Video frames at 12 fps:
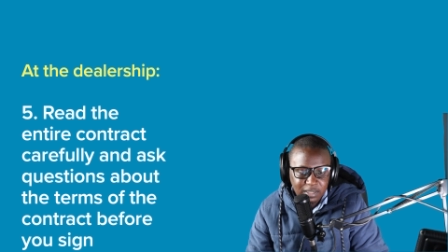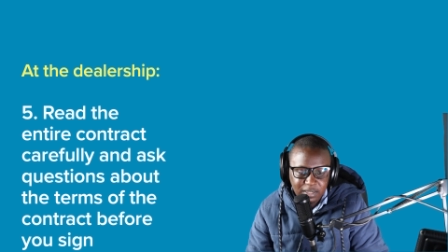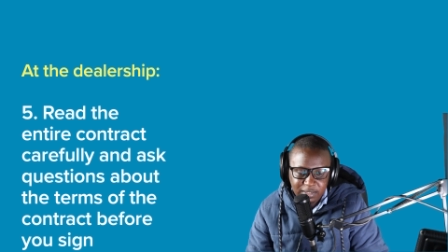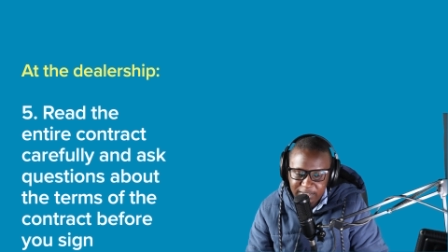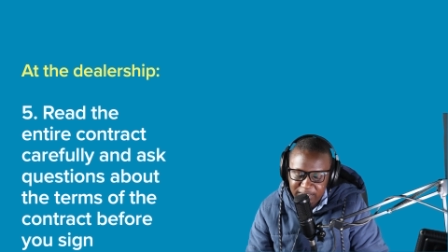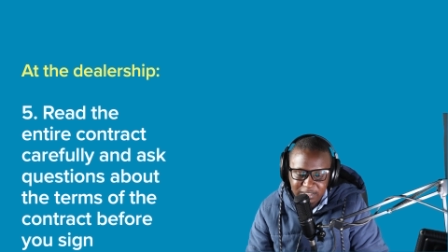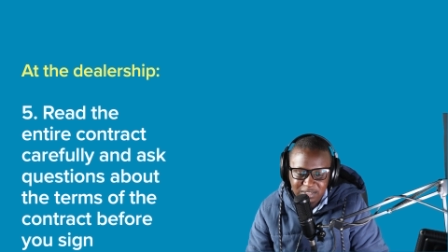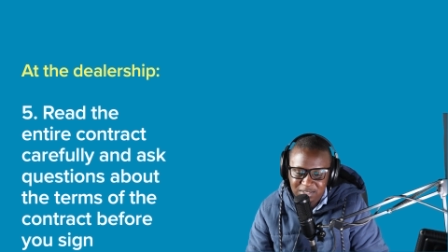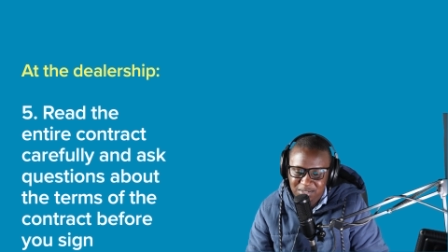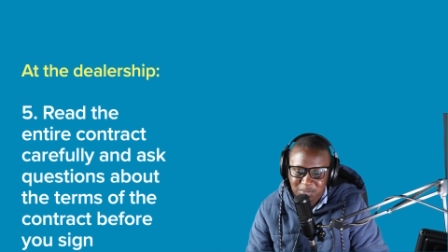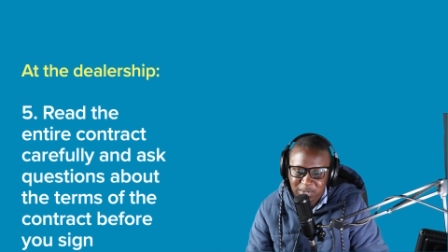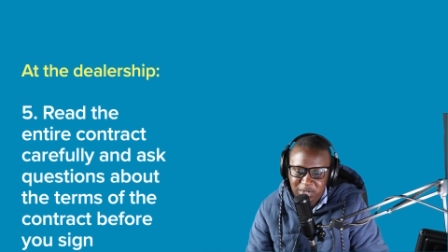read it
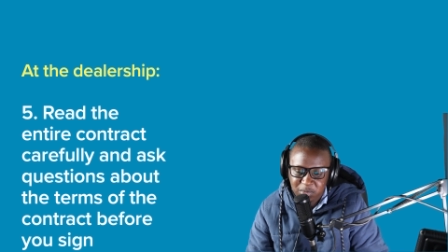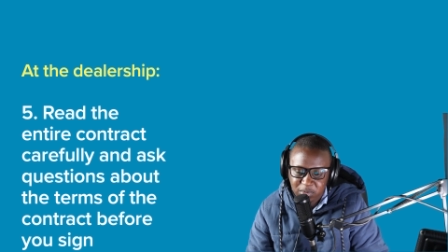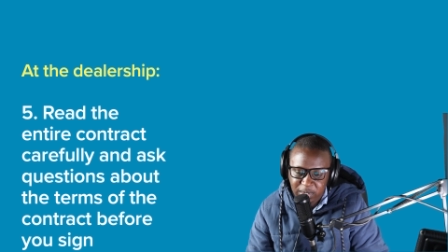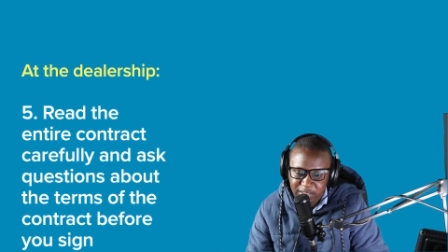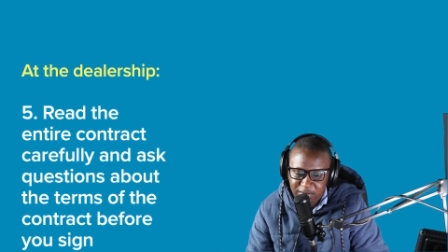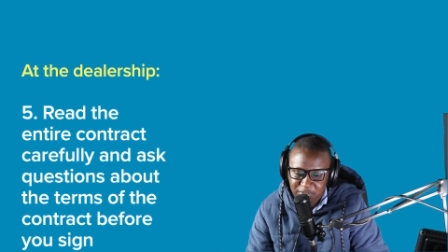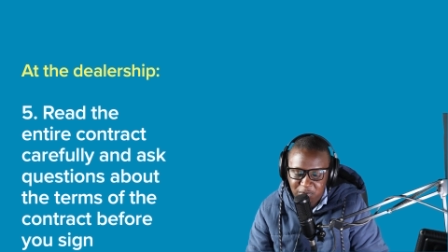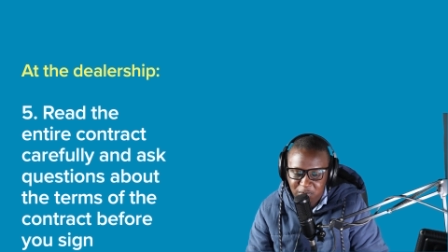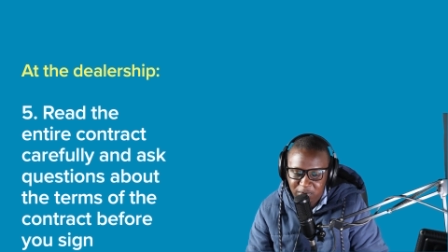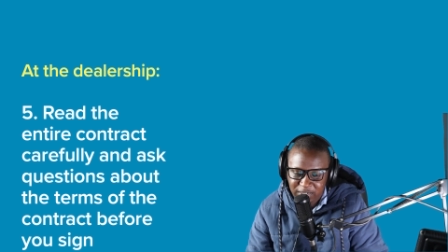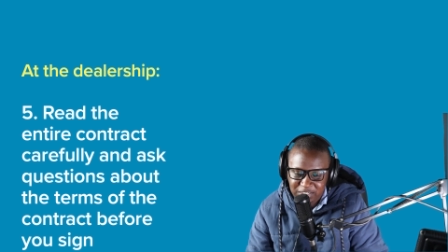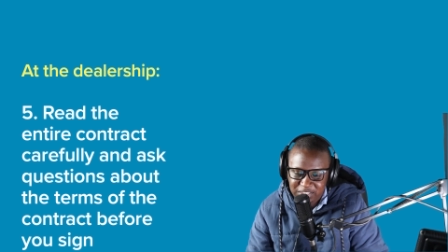when you are there for
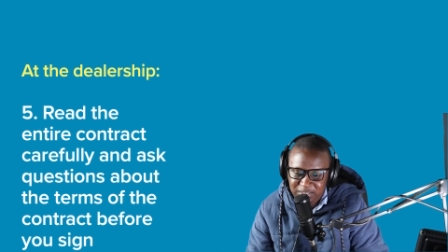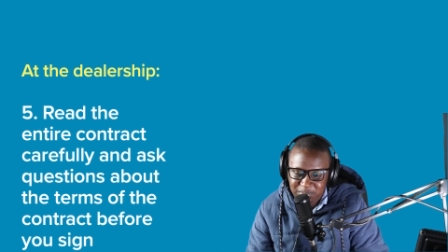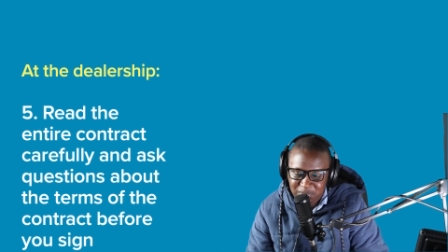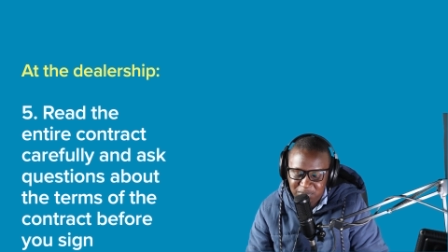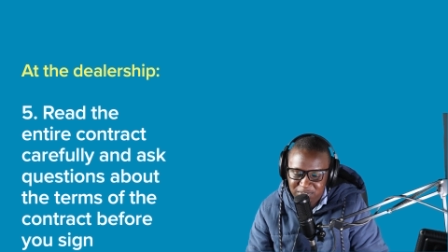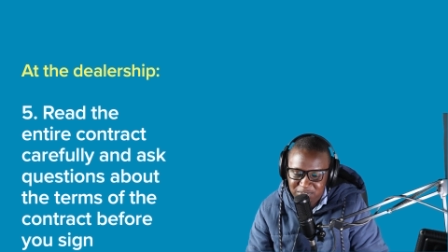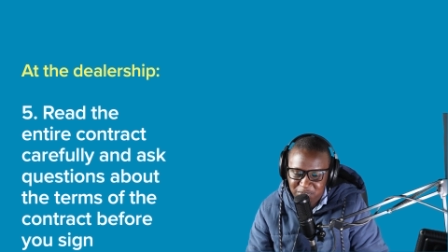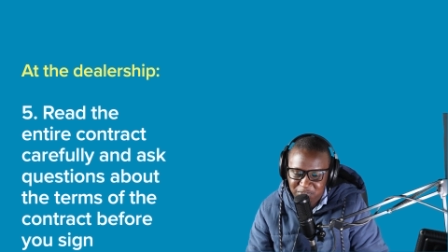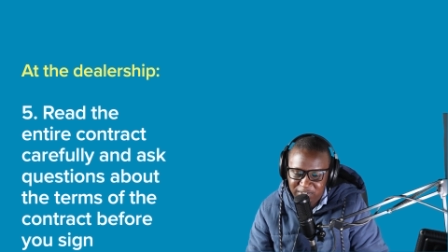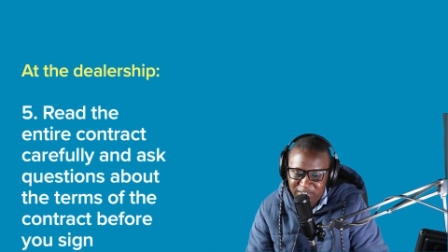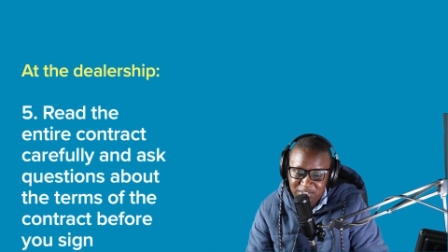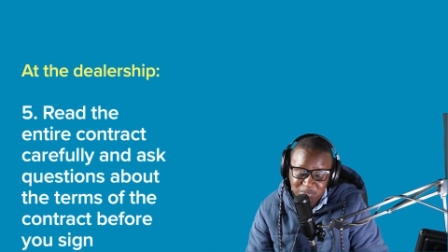collection, because your
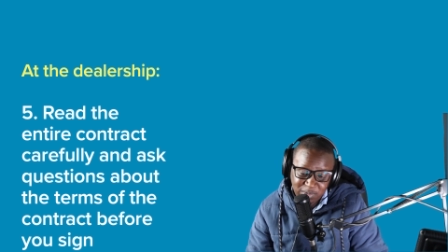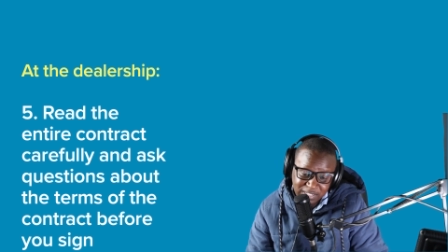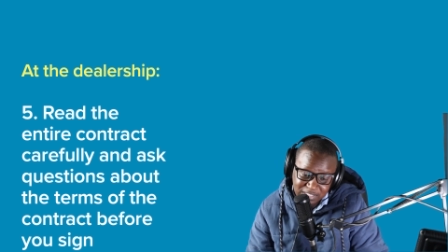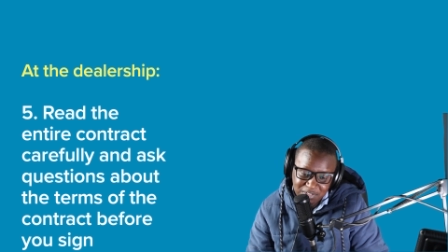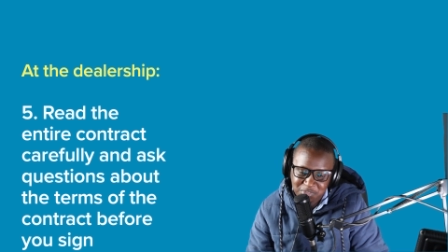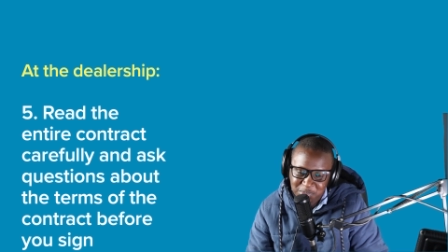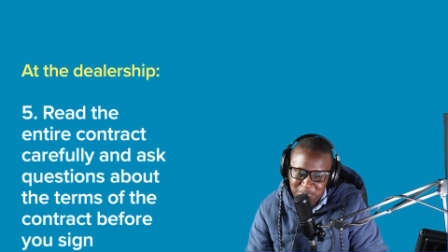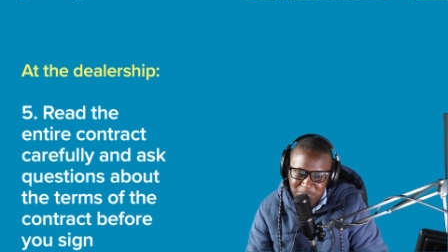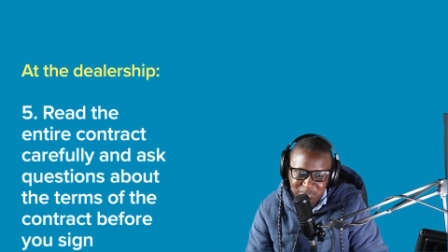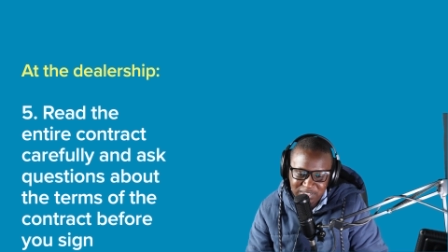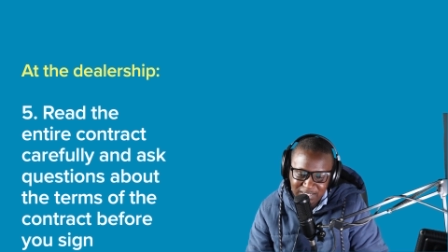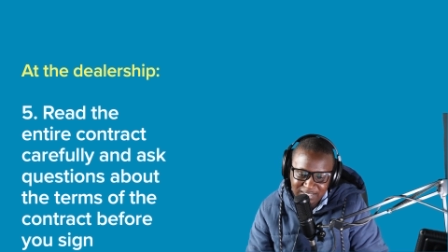friend is waiting for you
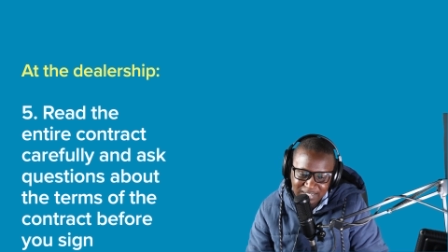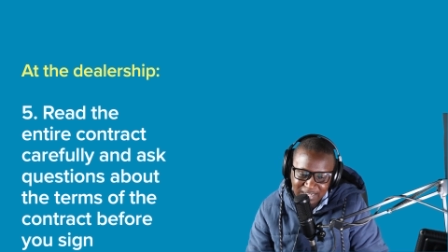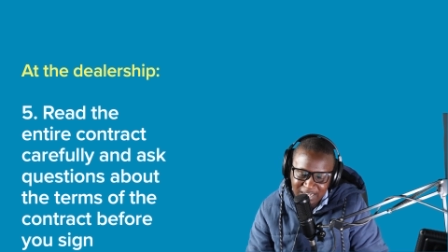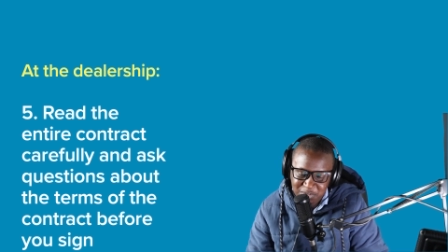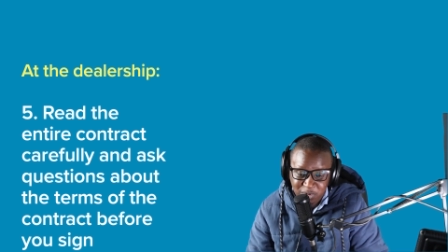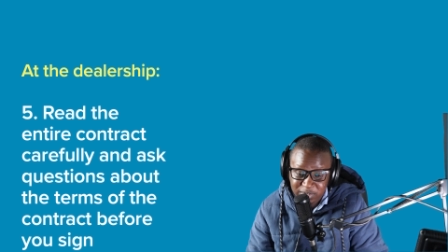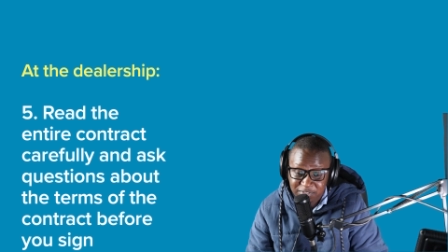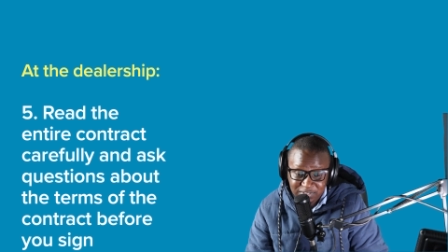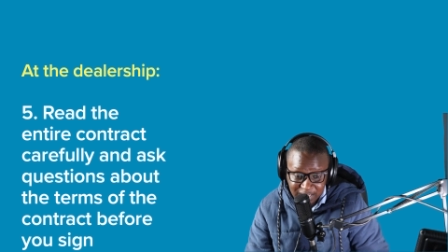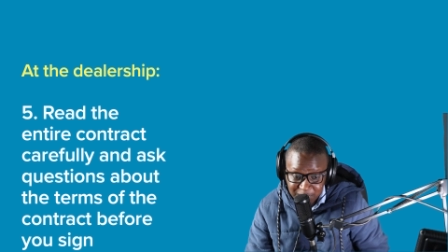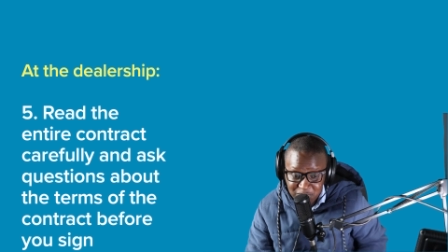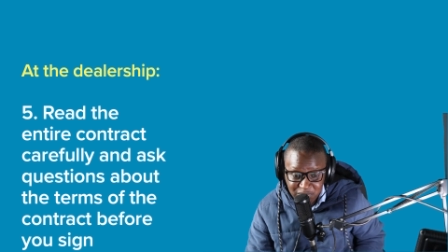to take the car. You won't have
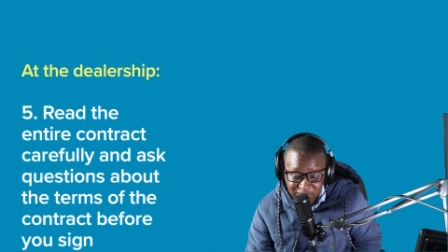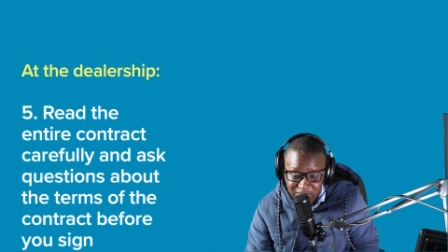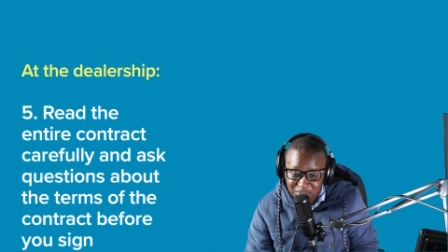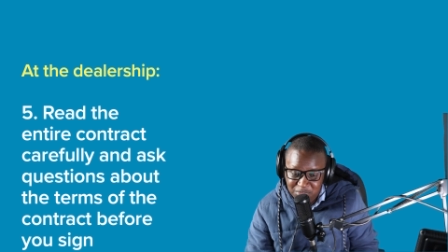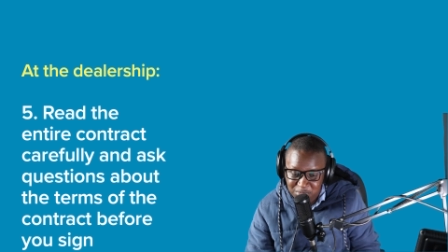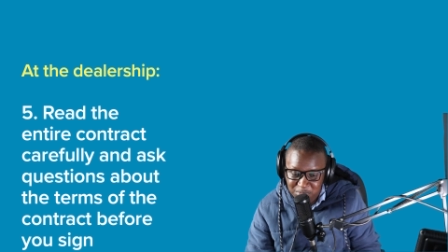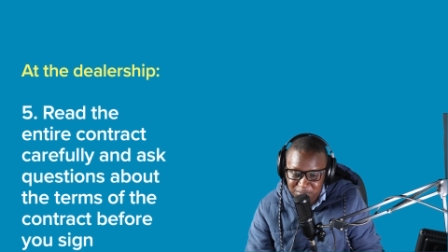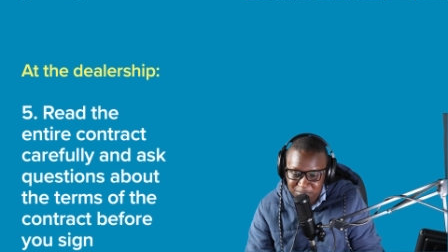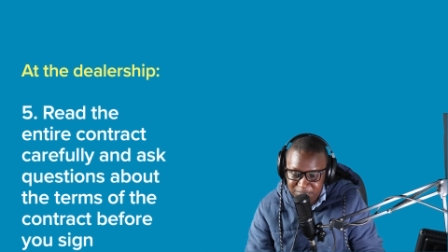time to read it through.